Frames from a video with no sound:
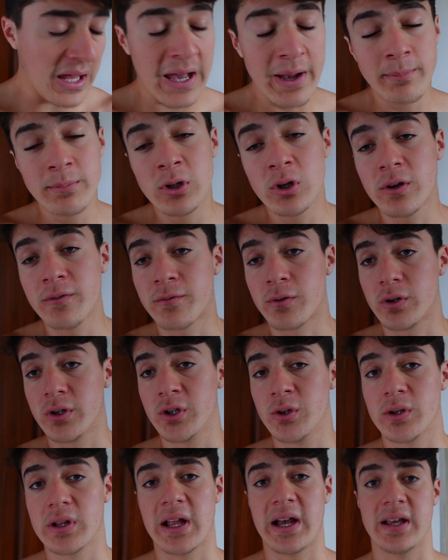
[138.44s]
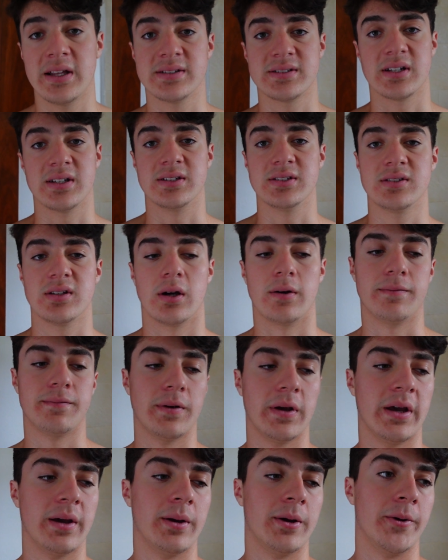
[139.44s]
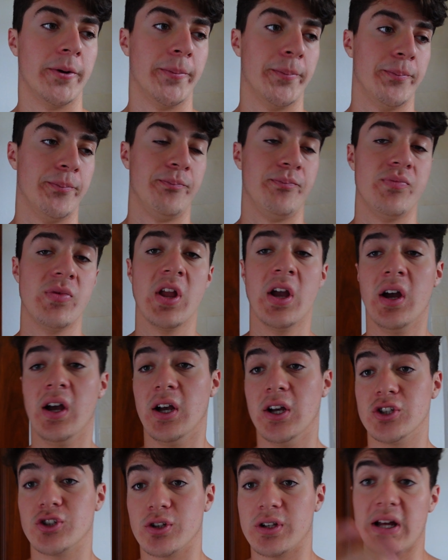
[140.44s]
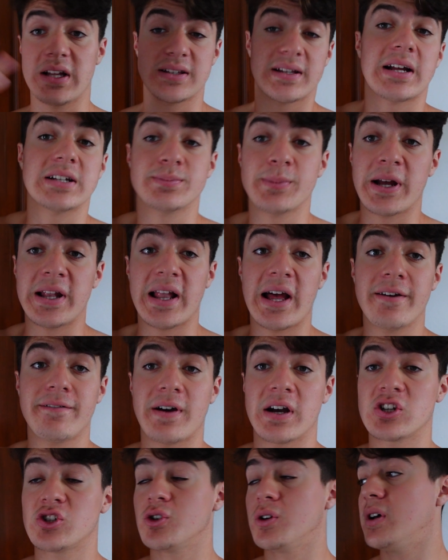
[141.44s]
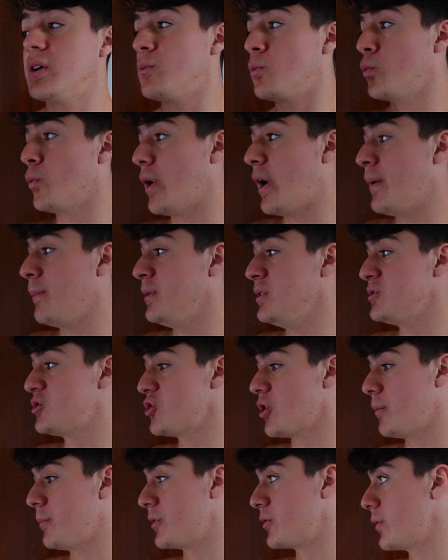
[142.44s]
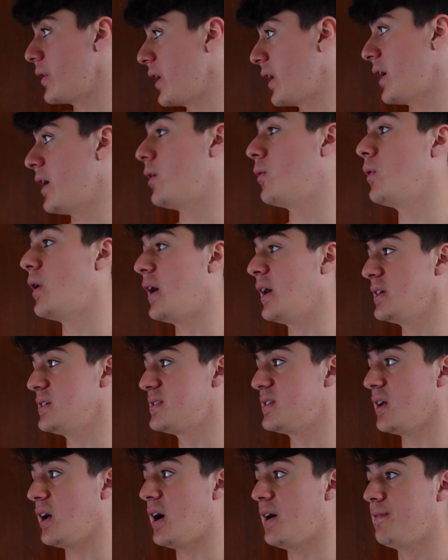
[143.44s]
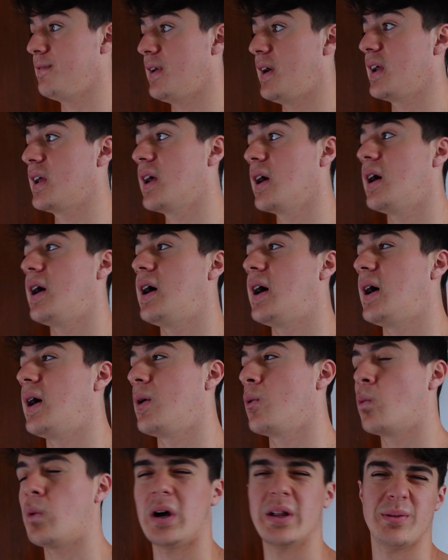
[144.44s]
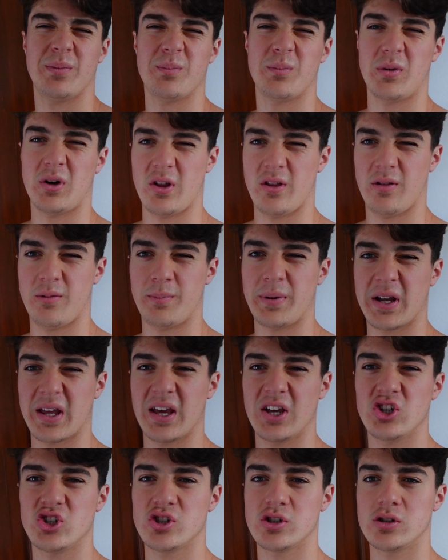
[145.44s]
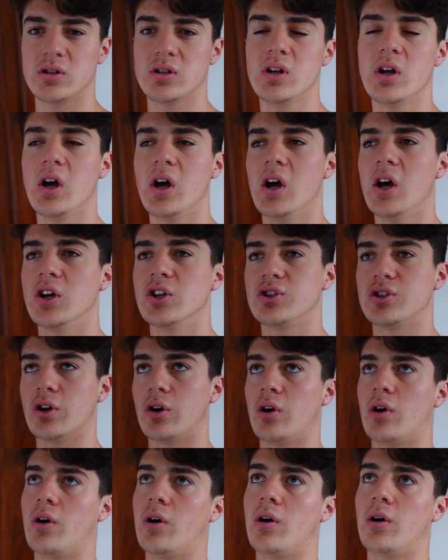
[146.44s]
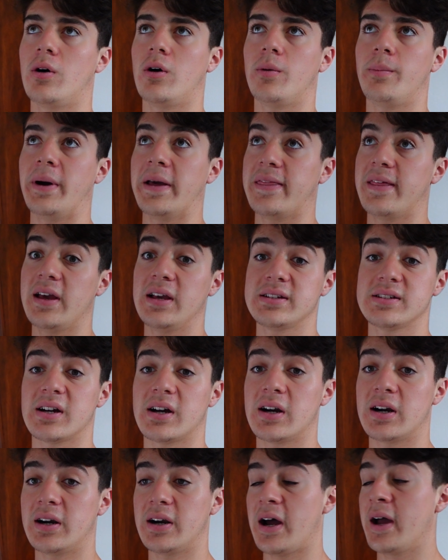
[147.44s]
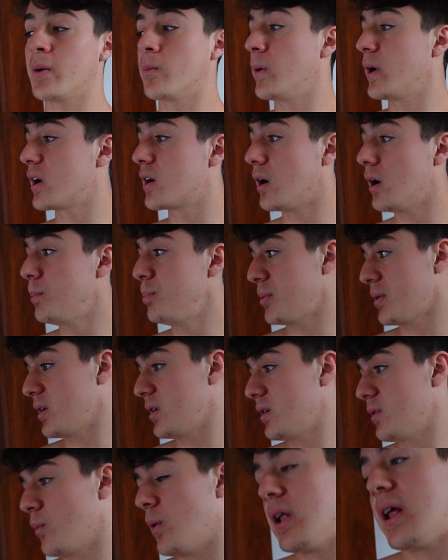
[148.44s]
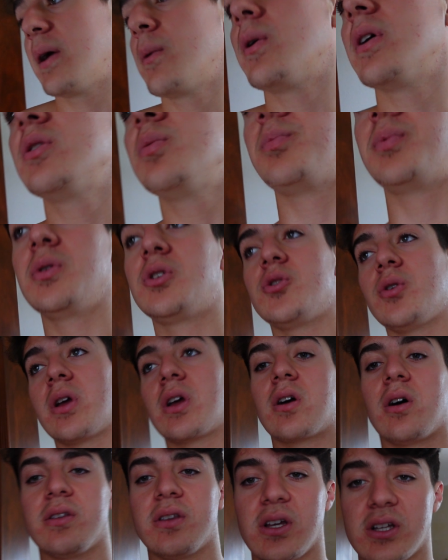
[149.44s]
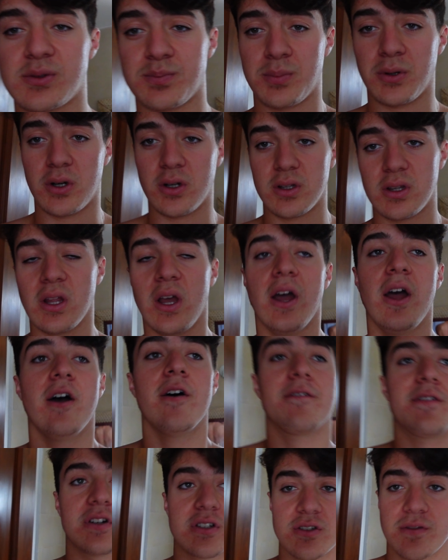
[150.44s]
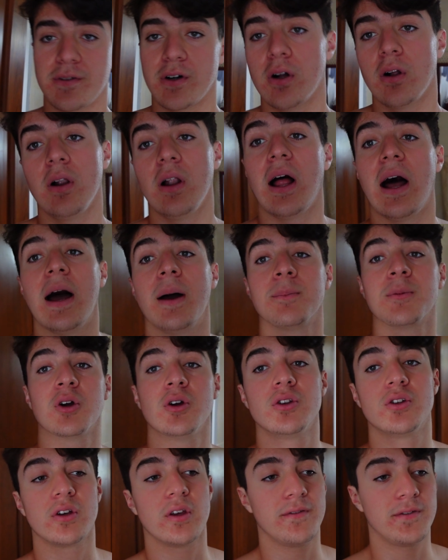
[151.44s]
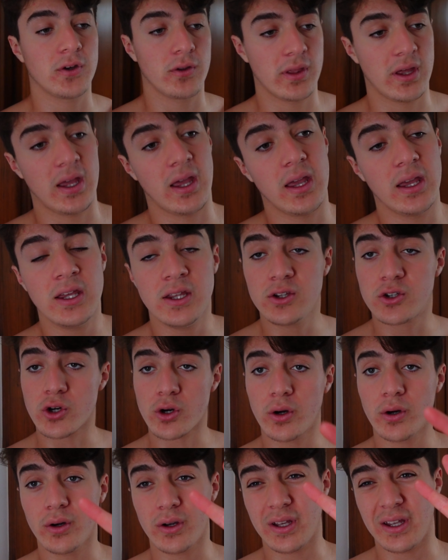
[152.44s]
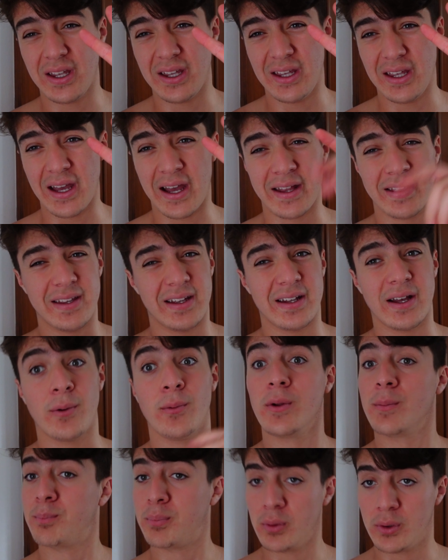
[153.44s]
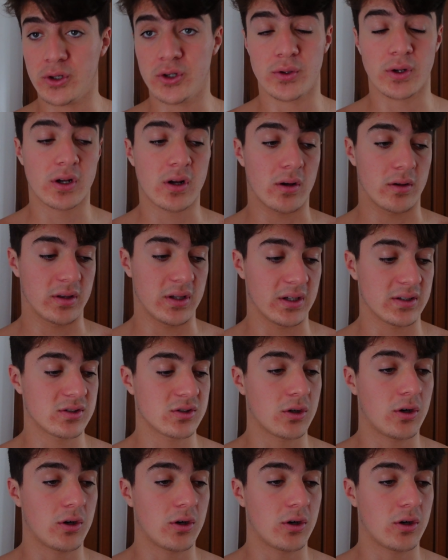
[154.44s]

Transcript: I'm looking for new clients and stuff. Um, so that, that's my life actually. I'm in summer right now. I still have like a one month vacation. So my days are, I wake up. Well, I want to put you in context, but first of all, I'm going to give you the intro and then I will put you in context.